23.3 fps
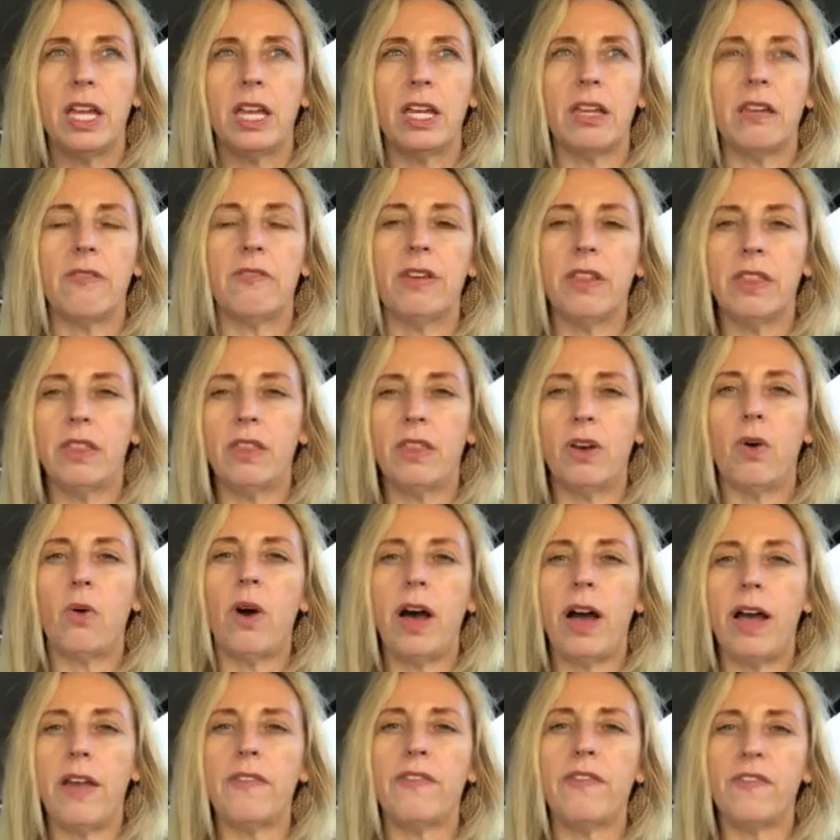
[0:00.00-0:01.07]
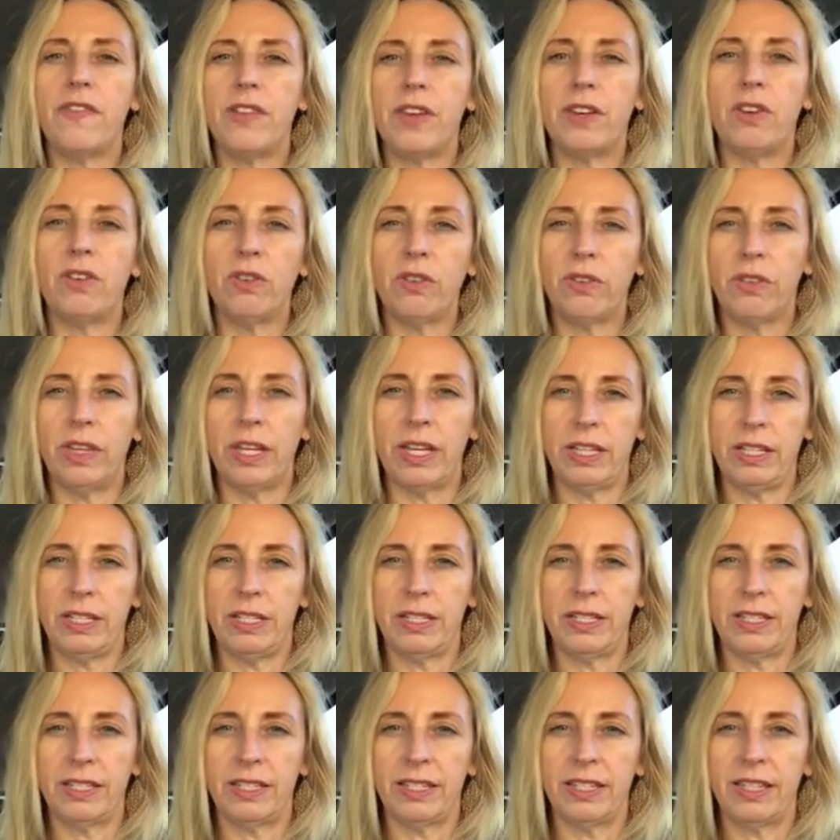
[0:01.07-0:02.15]
even though I feel
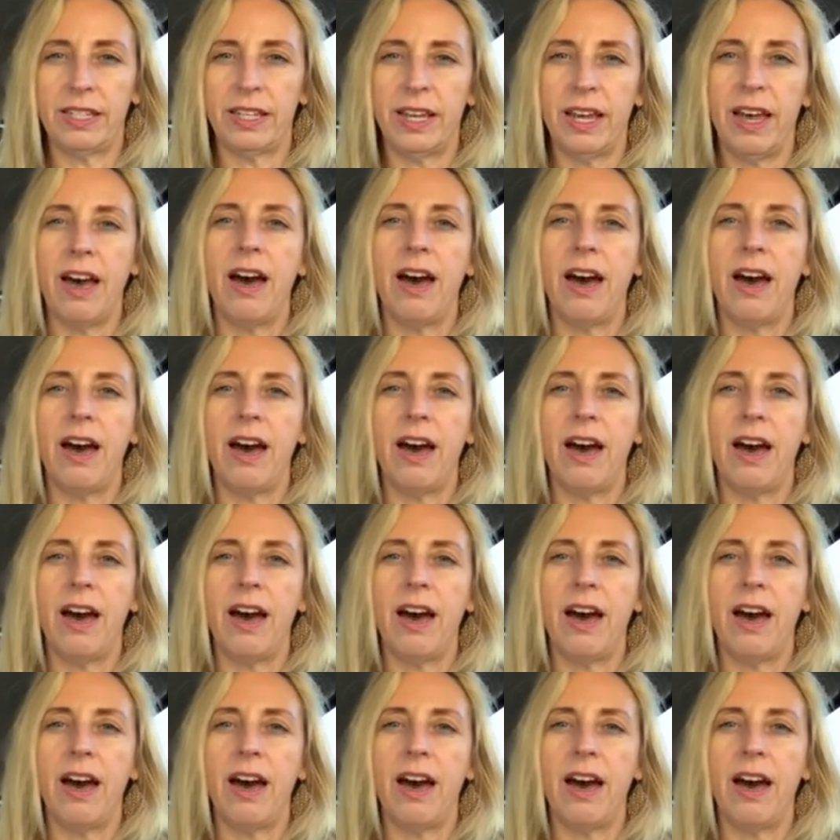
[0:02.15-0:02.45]
this,